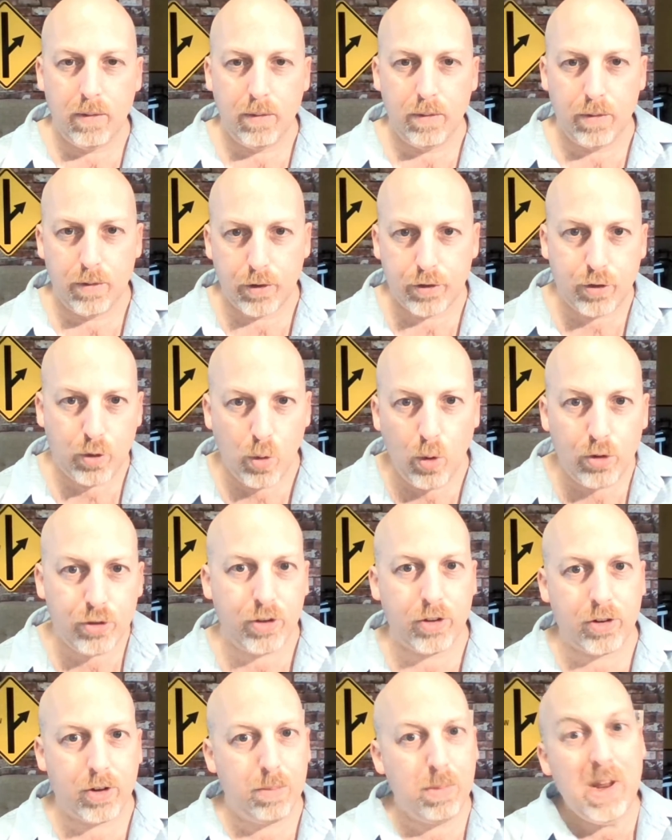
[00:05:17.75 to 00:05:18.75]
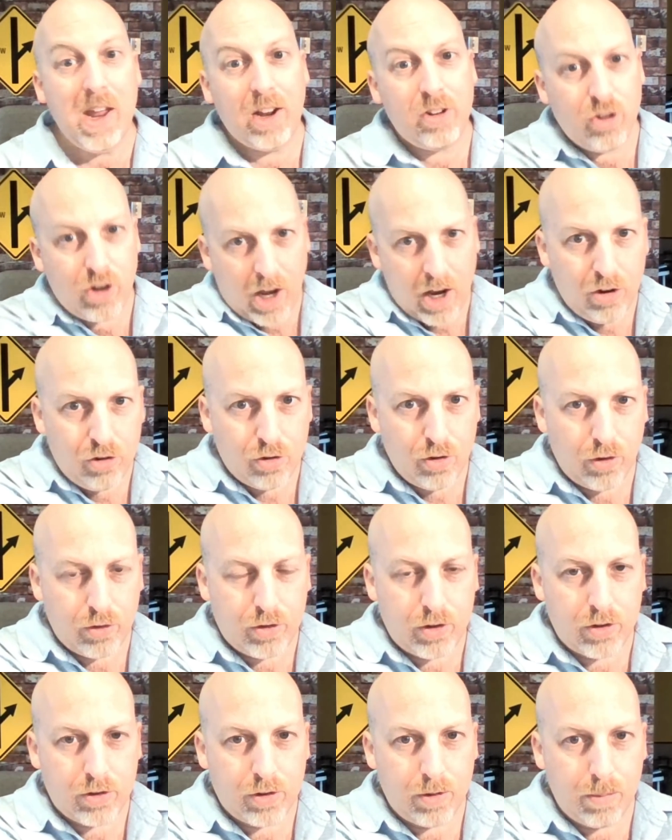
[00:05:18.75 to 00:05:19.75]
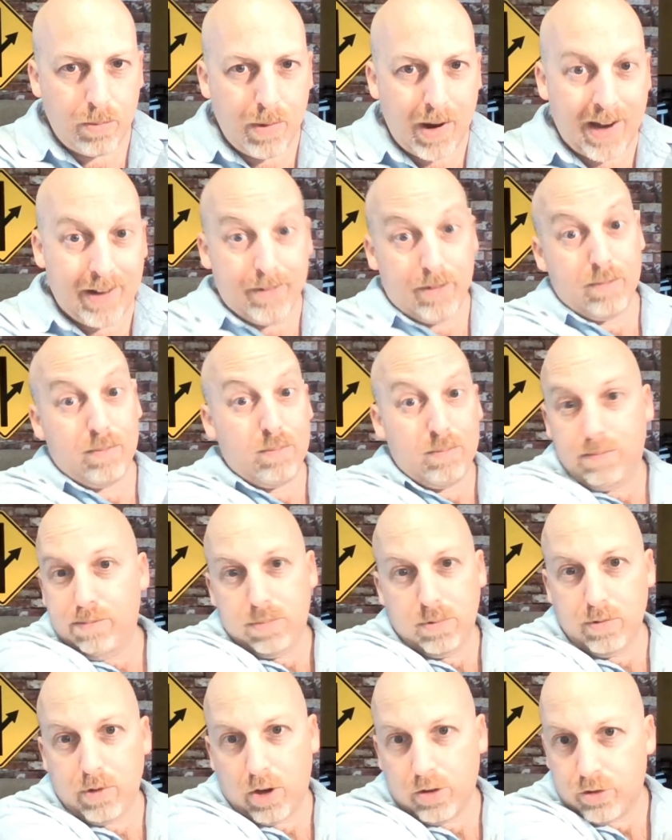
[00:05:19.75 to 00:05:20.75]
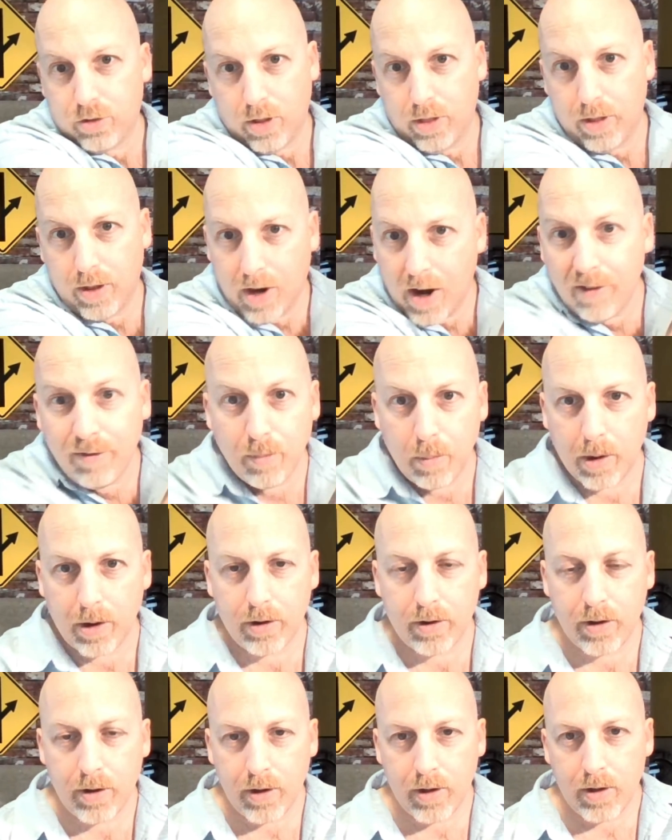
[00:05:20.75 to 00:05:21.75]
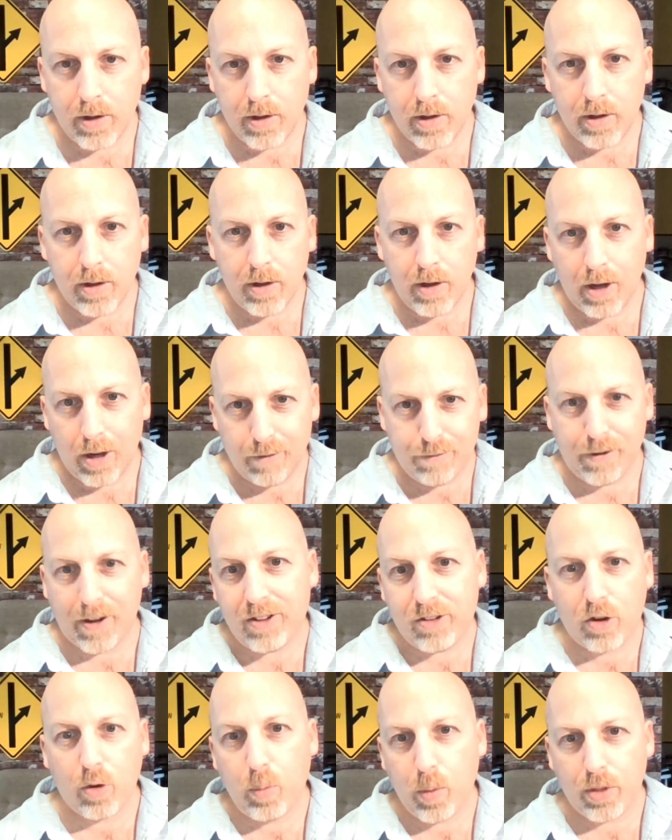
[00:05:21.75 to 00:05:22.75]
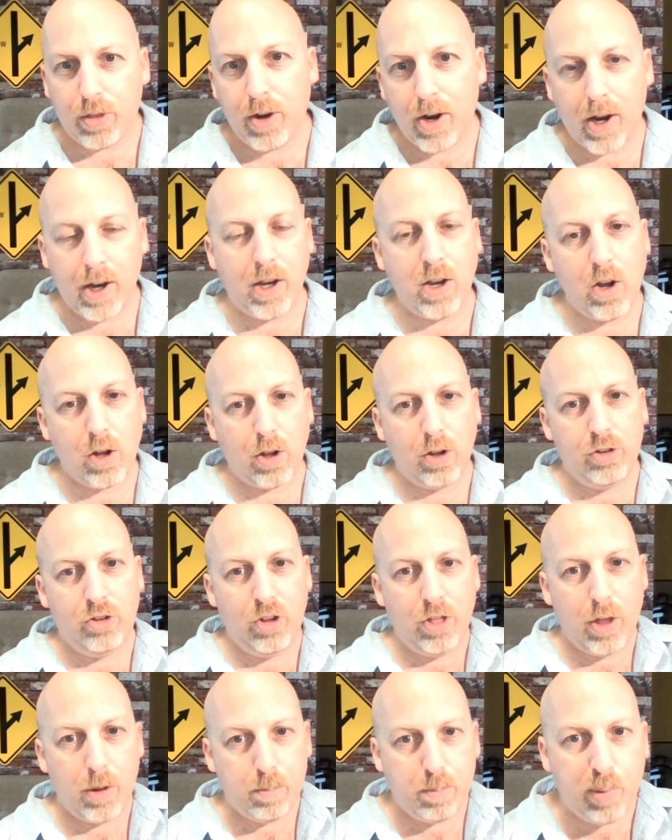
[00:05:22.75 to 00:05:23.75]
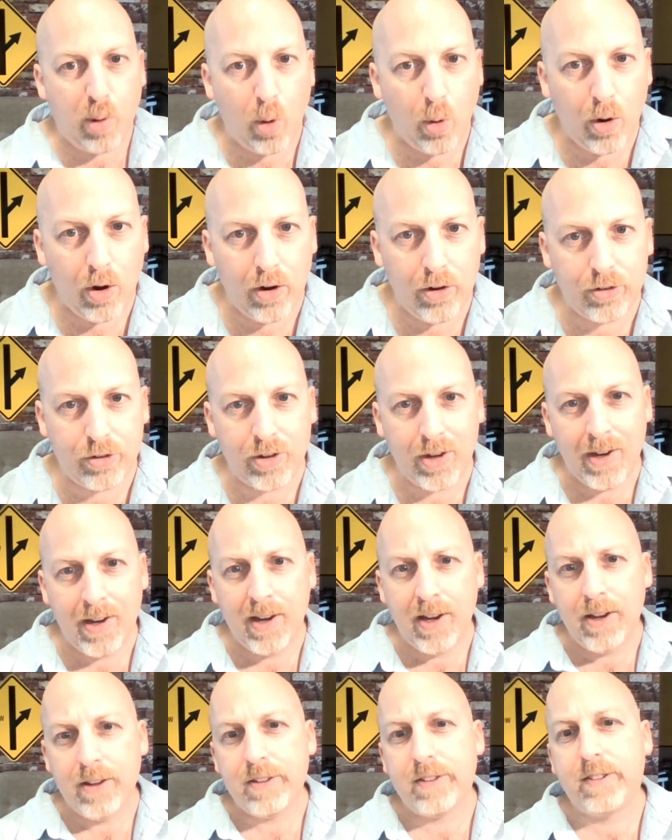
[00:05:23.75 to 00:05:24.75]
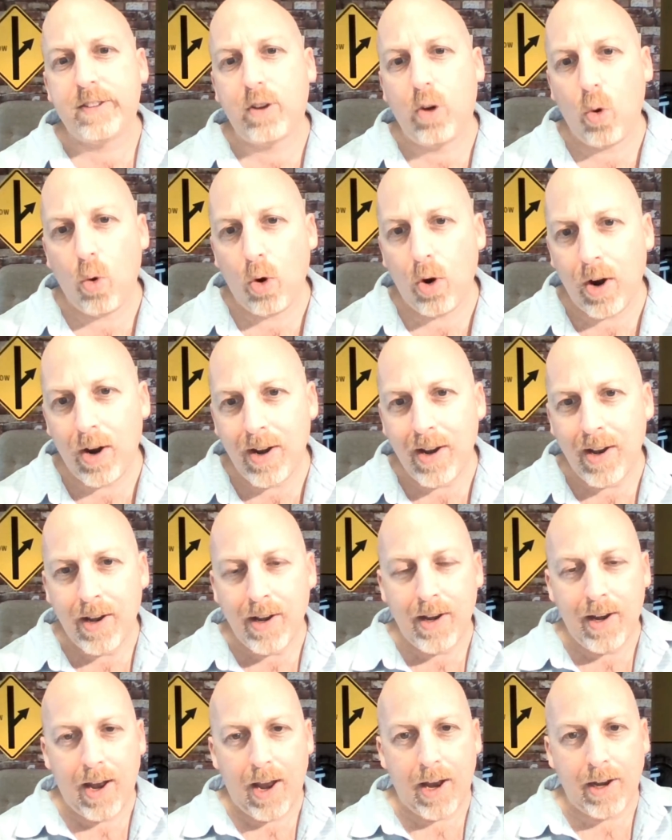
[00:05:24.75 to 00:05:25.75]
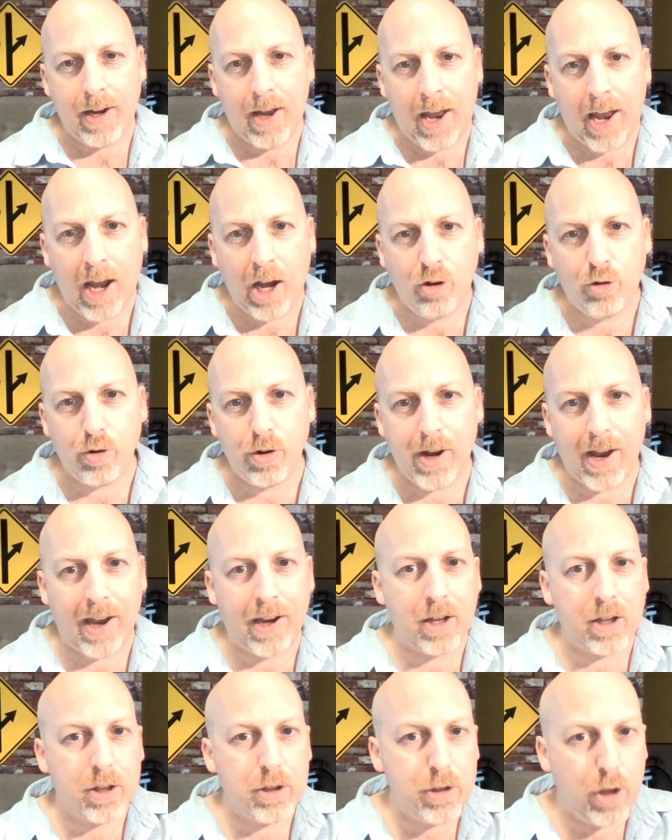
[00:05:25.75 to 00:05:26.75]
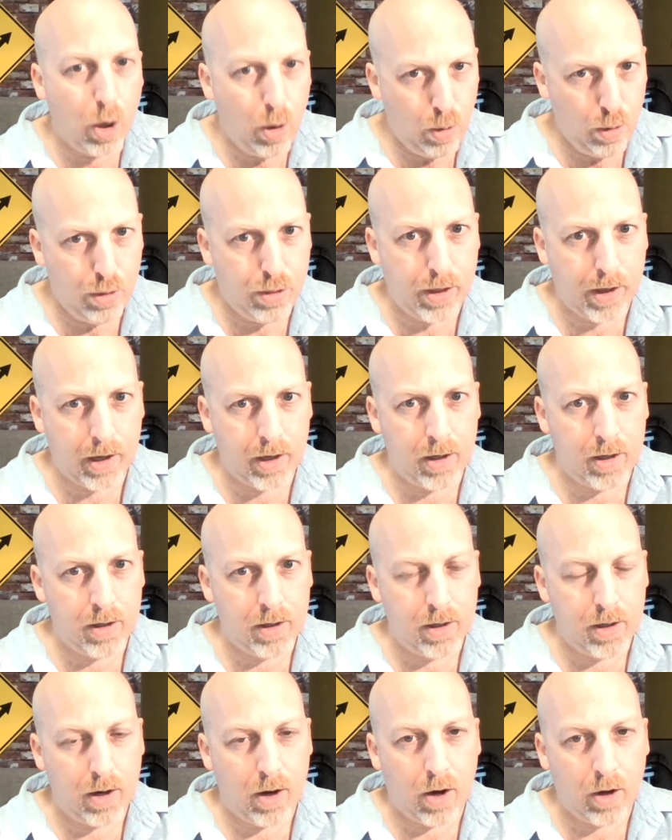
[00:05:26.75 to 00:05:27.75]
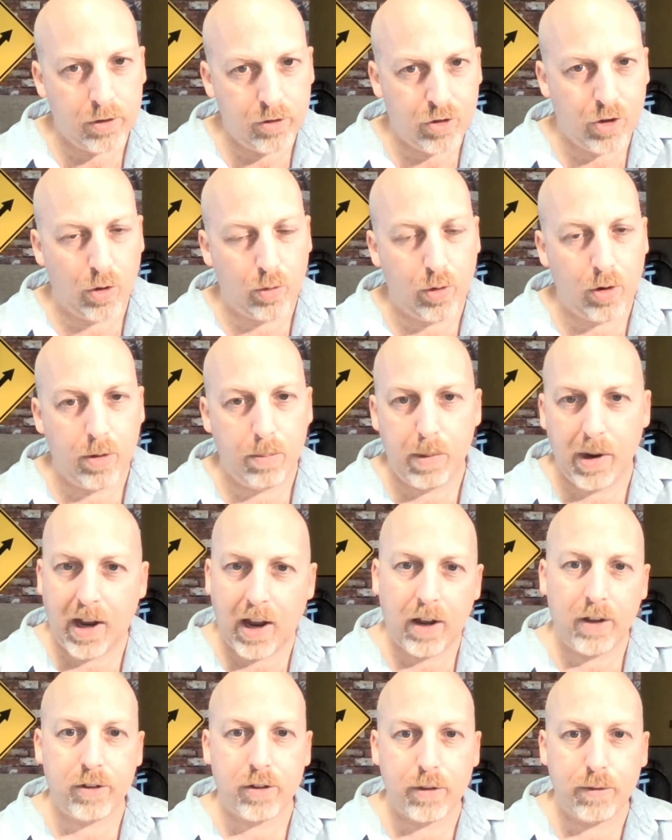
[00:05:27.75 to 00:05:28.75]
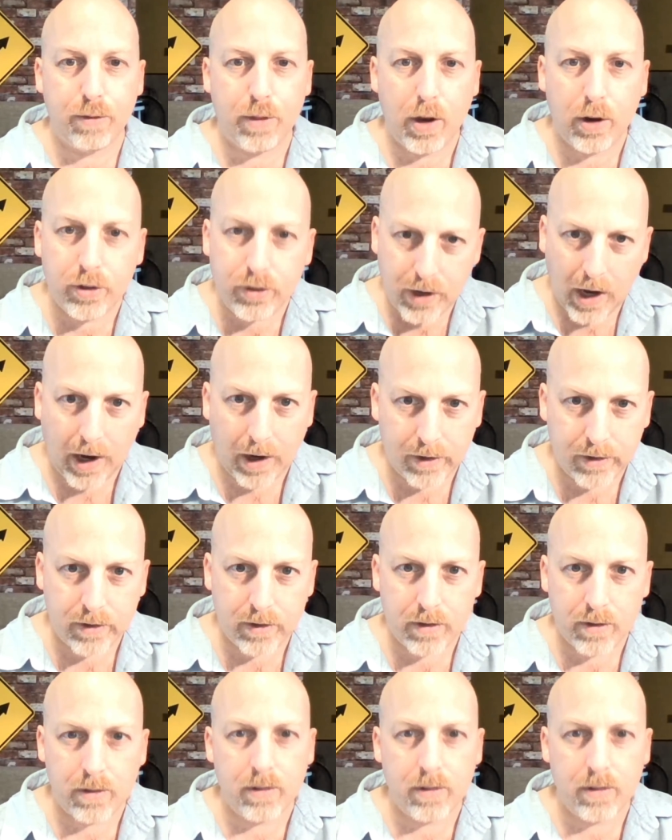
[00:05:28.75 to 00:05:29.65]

the school system, the educational system, and largely the government, infested with an ideology that pours scorn and hatred and loathing on children because of their sex